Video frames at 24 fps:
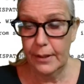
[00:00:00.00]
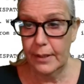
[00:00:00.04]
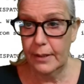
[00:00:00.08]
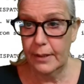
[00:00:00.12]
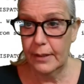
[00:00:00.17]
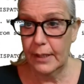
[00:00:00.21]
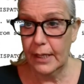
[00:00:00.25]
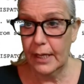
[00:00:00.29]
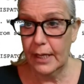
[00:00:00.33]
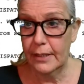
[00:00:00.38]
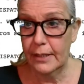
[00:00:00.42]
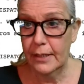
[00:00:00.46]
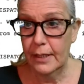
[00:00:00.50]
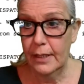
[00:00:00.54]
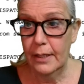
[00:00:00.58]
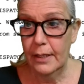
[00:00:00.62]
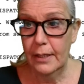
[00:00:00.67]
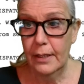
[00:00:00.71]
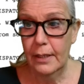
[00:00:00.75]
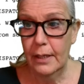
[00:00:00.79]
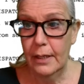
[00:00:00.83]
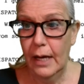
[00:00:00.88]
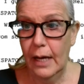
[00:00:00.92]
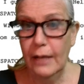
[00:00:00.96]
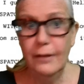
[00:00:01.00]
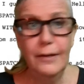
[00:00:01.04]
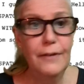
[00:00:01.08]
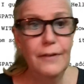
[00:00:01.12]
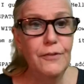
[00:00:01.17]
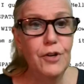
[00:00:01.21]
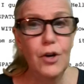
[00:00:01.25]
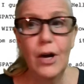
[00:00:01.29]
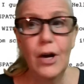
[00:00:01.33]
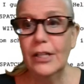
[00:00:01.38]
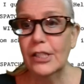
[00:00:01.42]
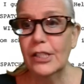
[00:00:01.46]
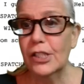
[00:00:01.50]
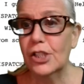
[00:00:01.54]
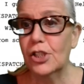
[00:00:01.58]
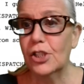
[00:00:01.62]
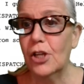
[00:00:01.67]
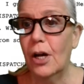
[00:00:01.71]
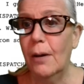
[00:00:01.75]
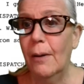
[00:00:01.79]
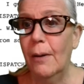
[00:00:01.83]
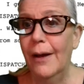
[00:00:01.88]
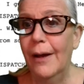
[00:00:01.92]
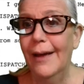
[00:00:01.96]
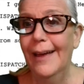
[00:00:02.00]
And I, I don't even know how to stop.